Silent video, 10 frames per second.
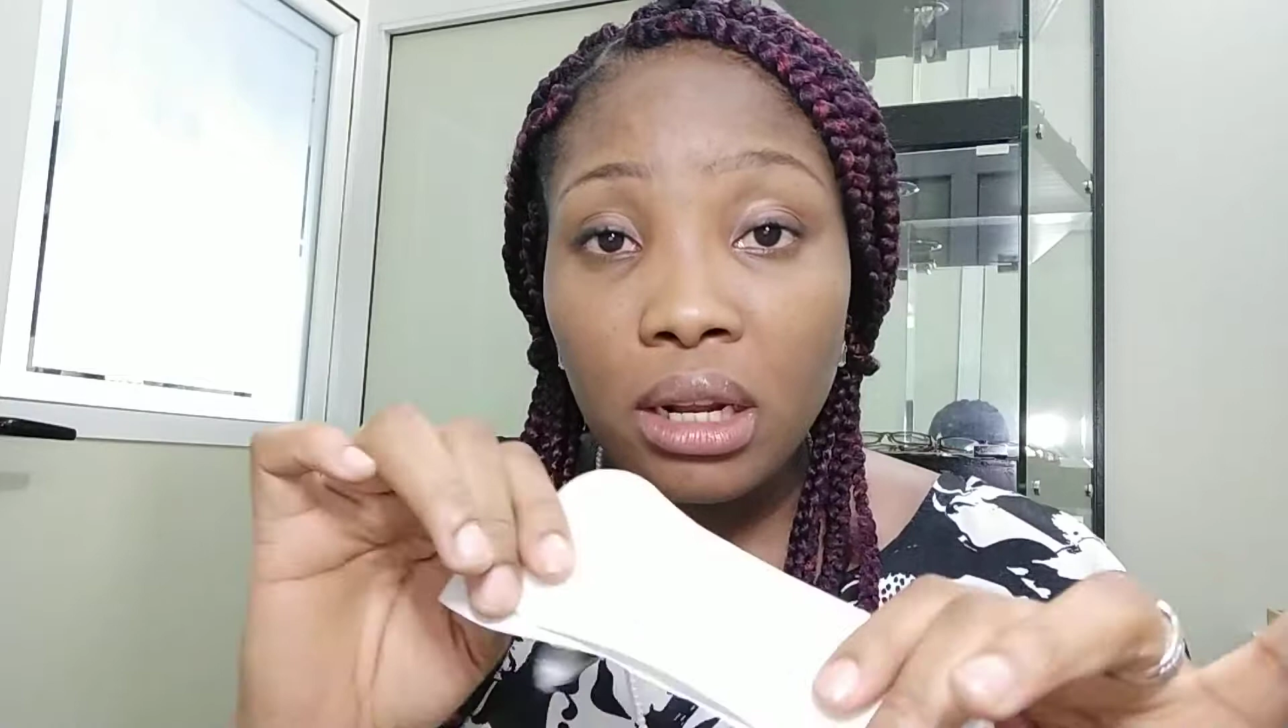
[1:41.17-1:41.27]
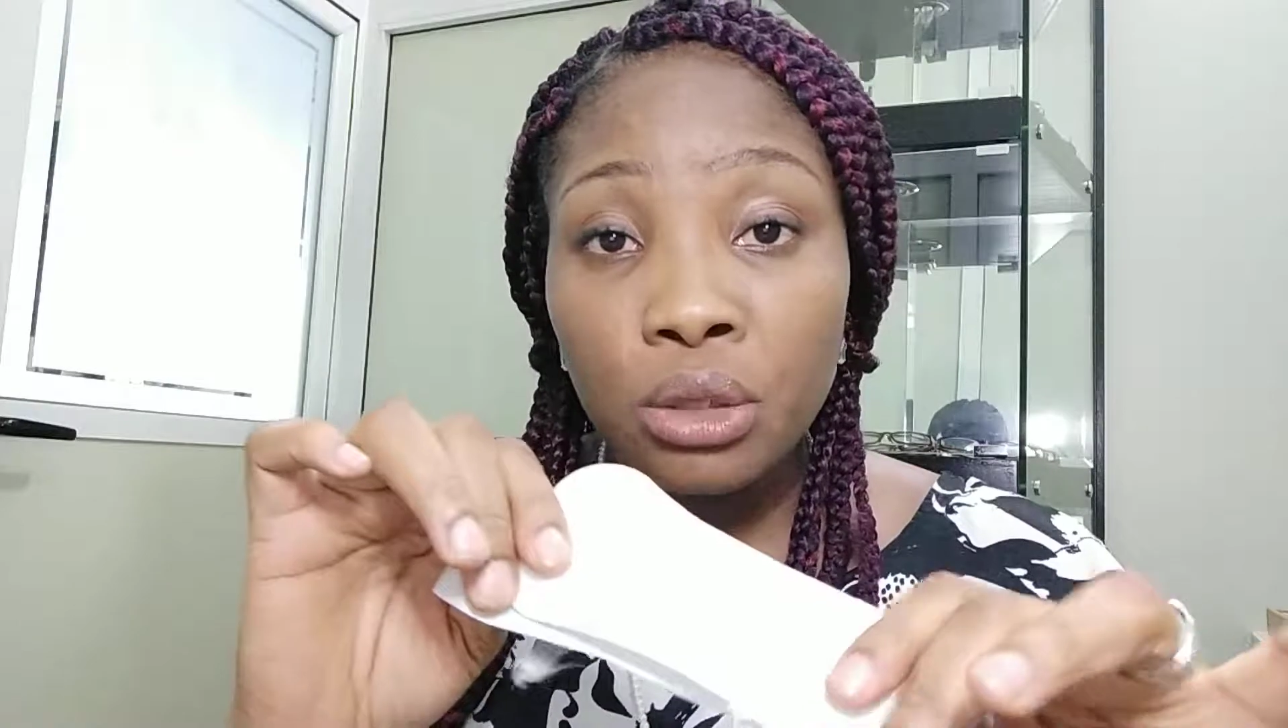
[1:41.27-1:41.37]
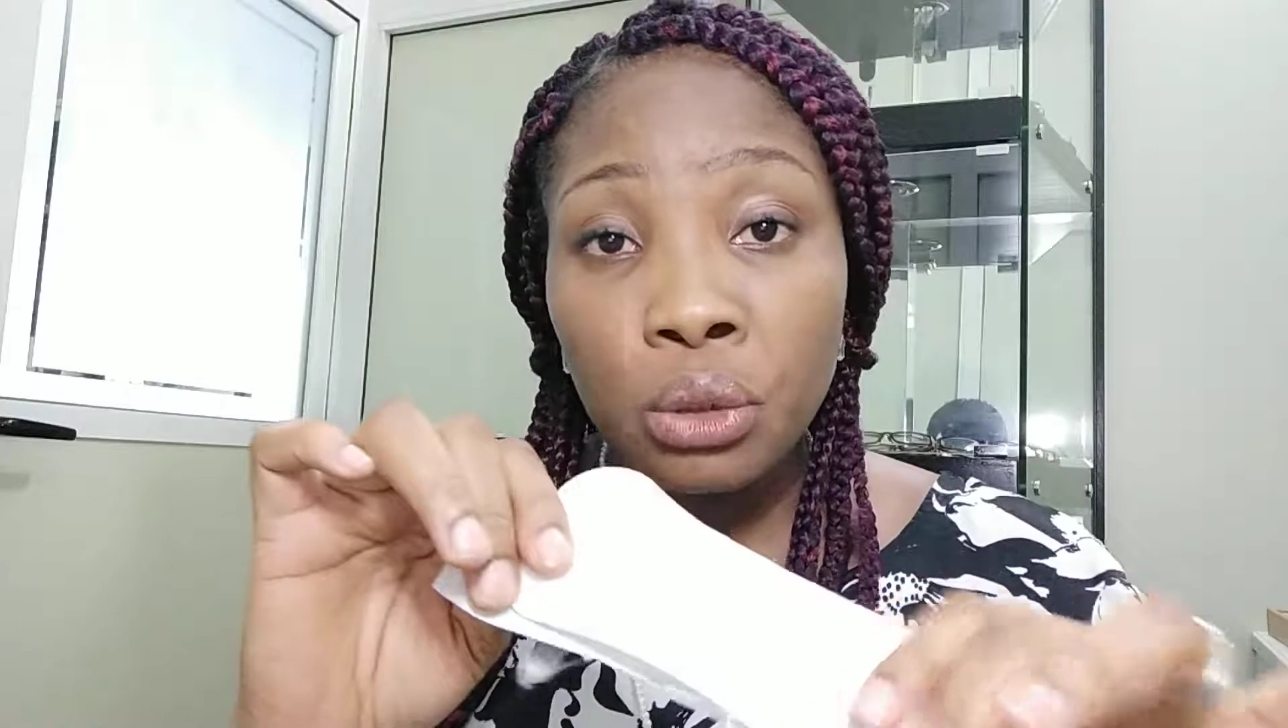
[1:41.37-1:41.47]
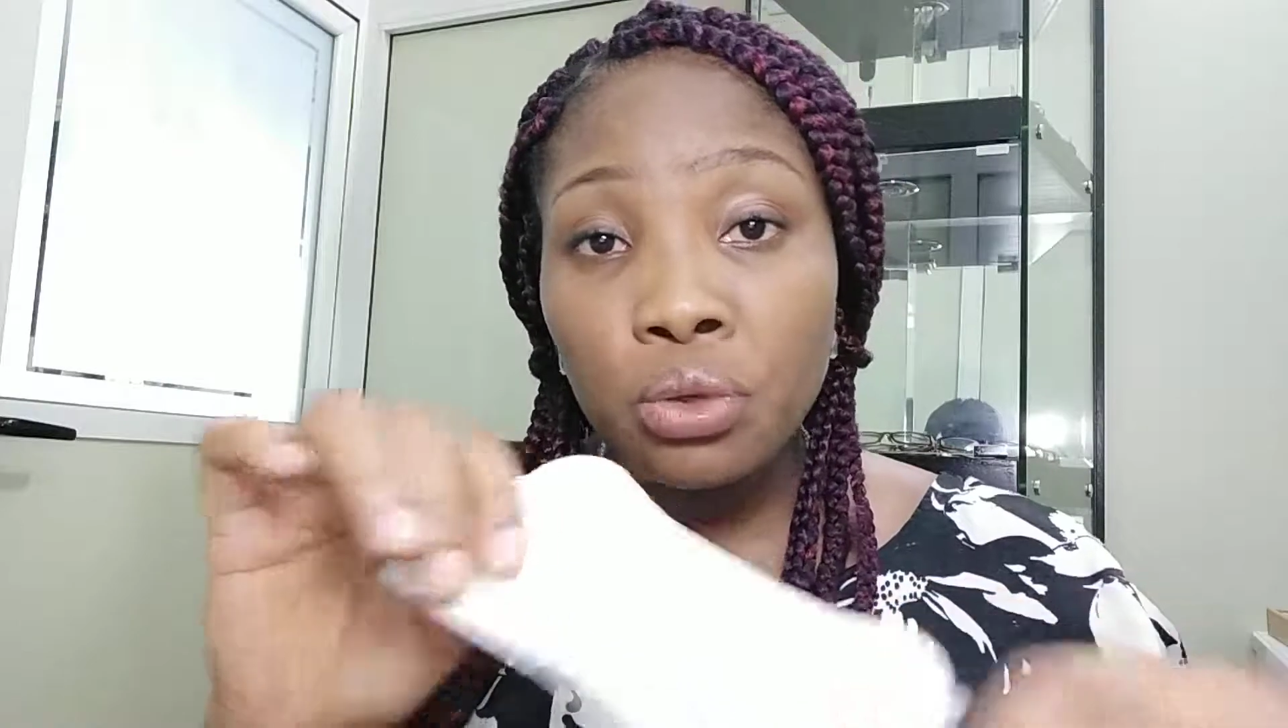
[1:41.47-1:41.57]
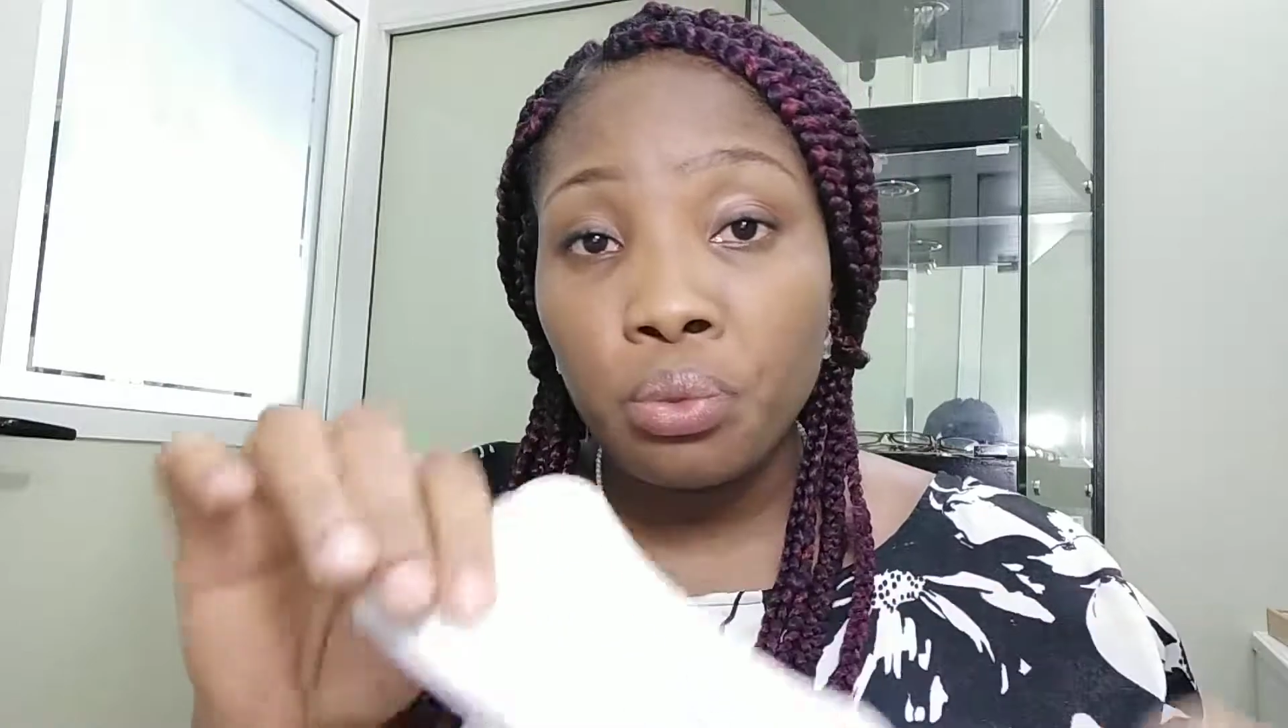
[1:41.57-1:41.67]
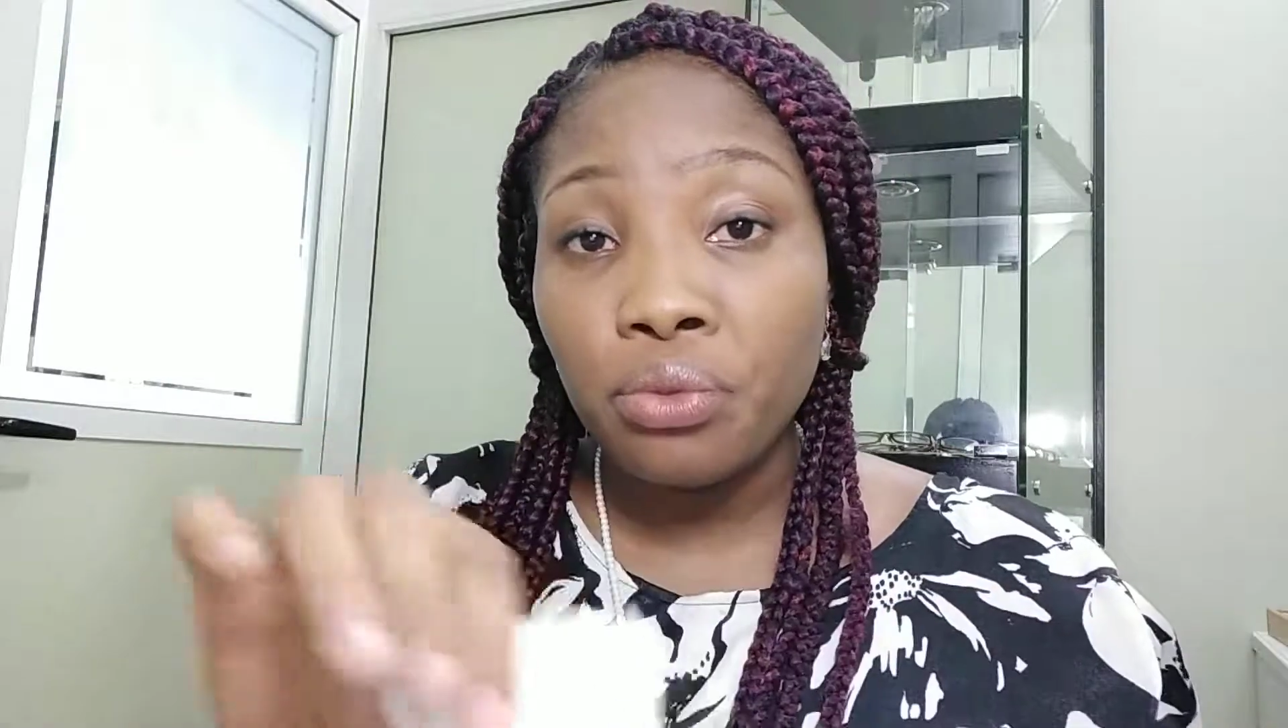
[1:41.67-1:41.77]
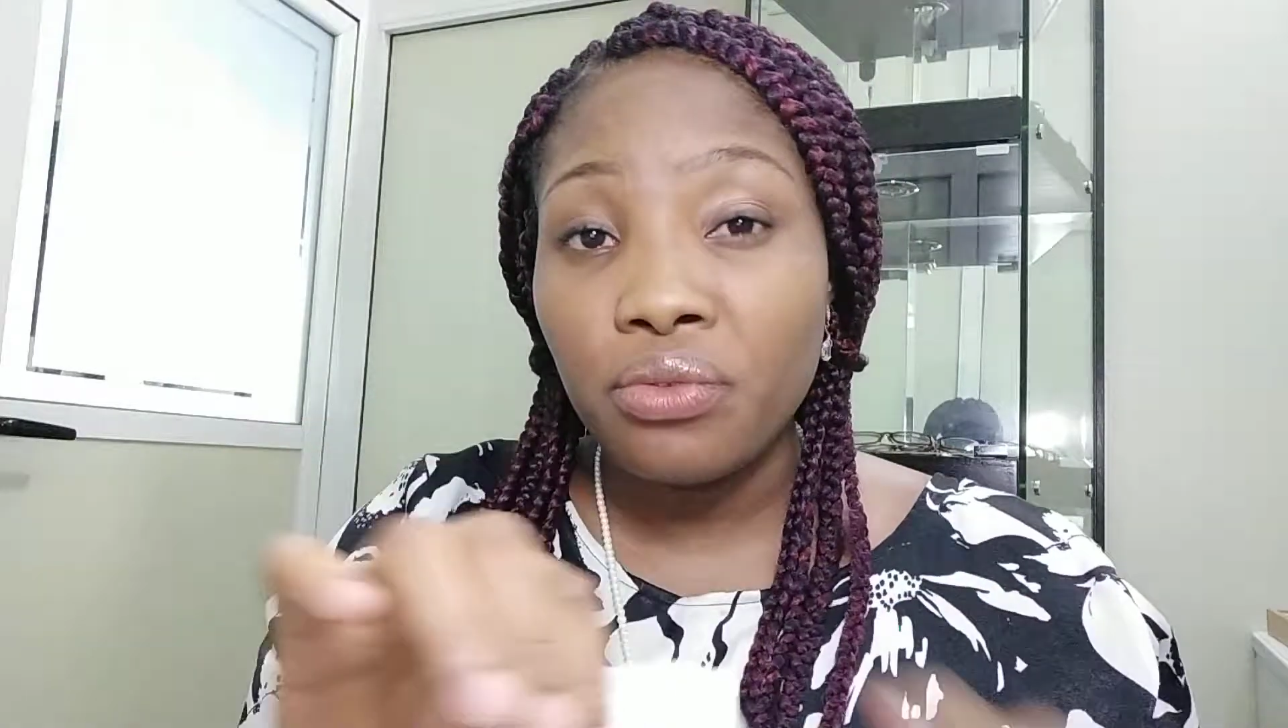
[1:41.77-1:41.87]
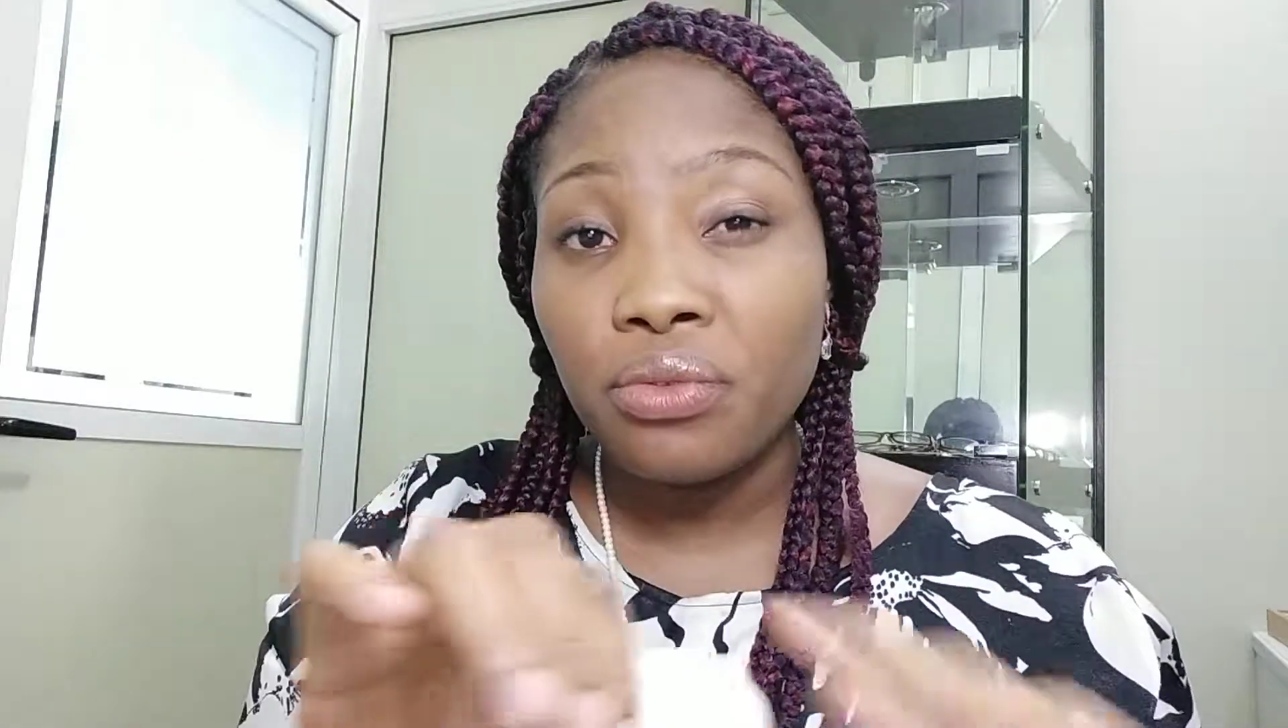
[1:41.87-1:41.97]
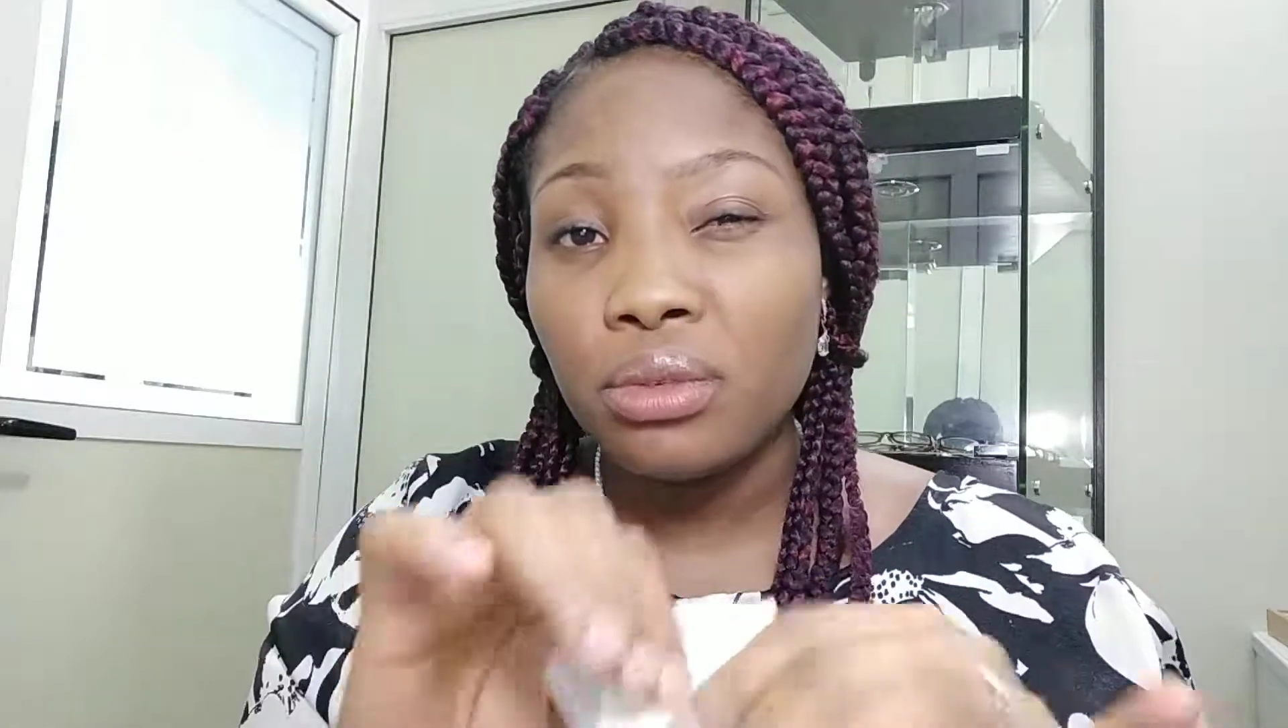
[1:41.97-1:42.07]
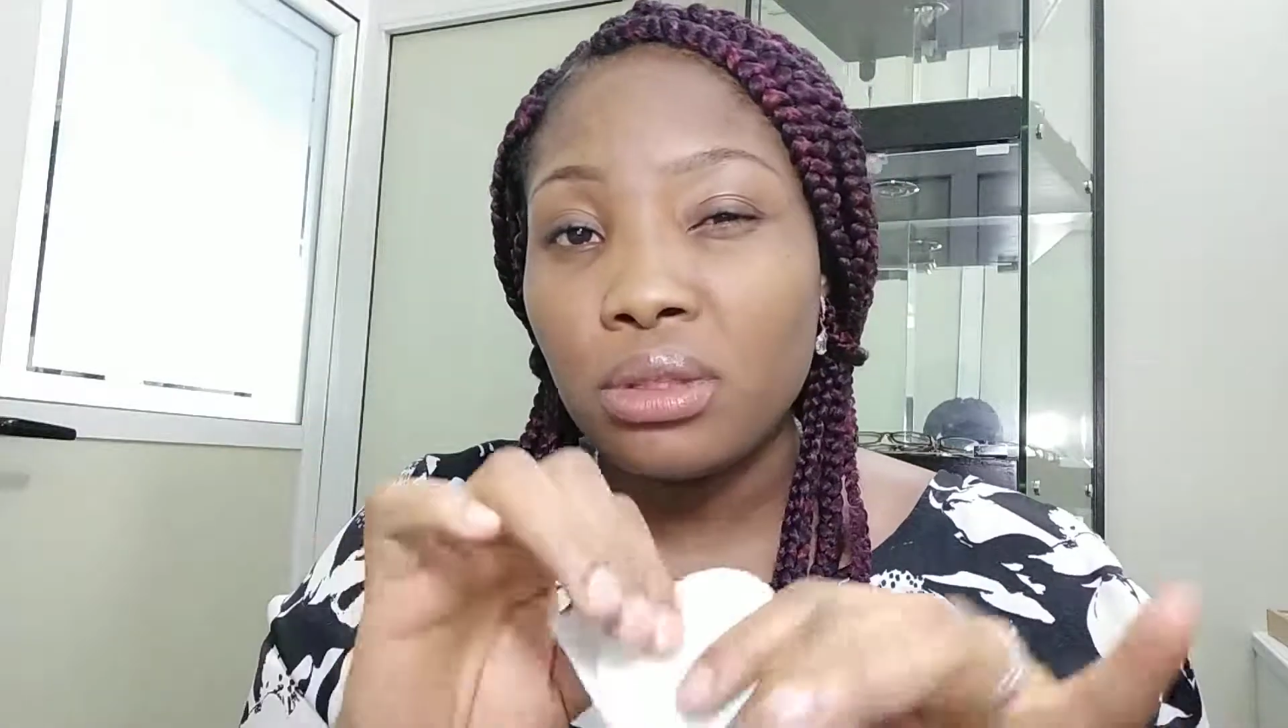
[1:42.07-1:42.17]
has also
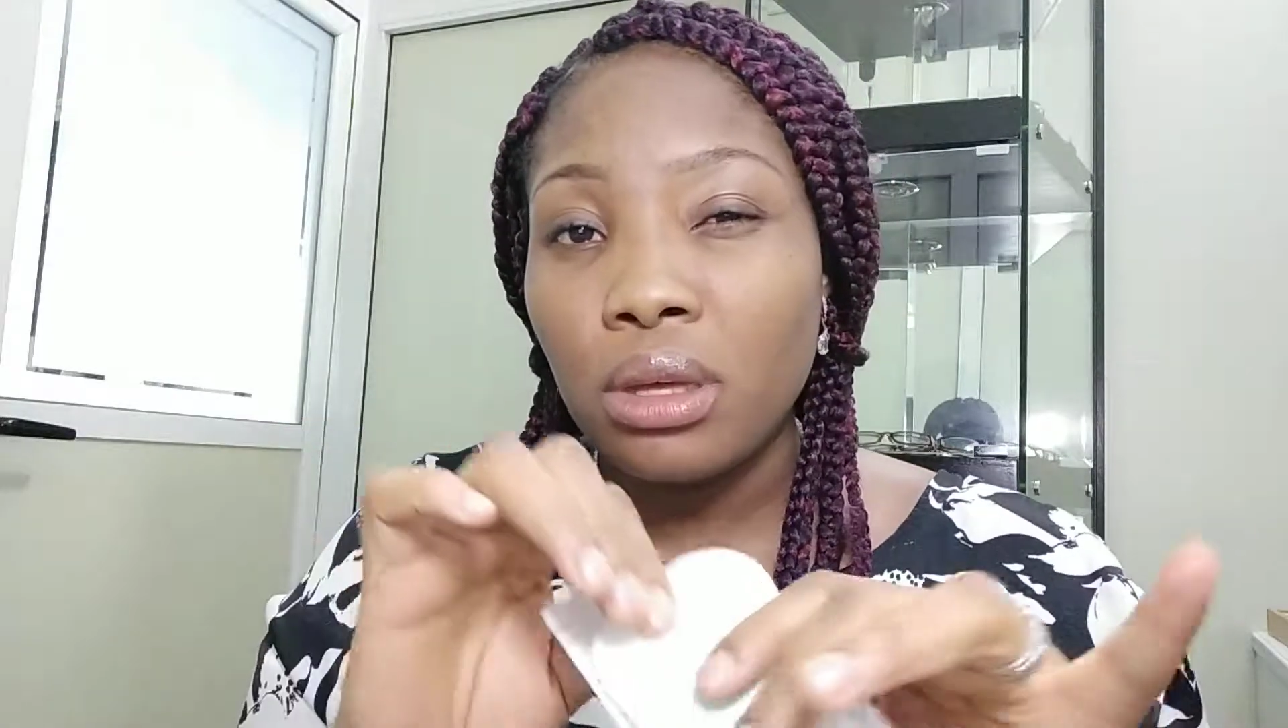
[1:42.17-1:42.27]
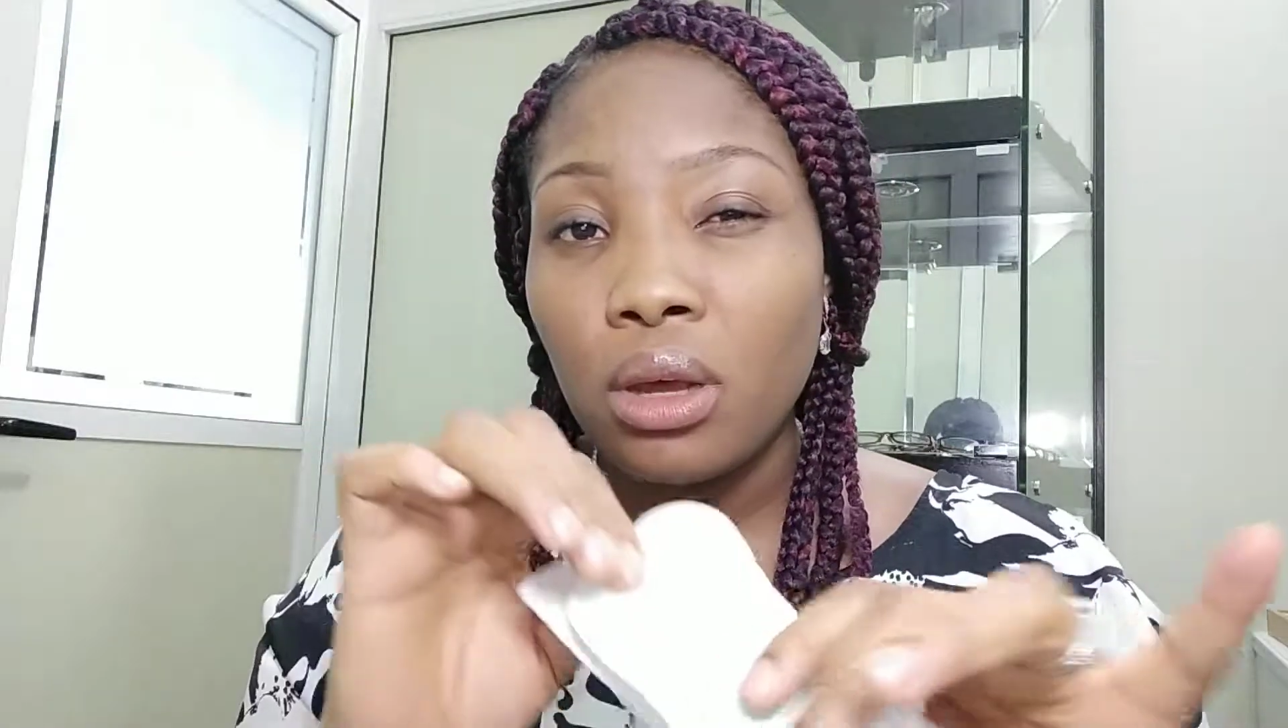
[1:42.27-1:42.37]
proven to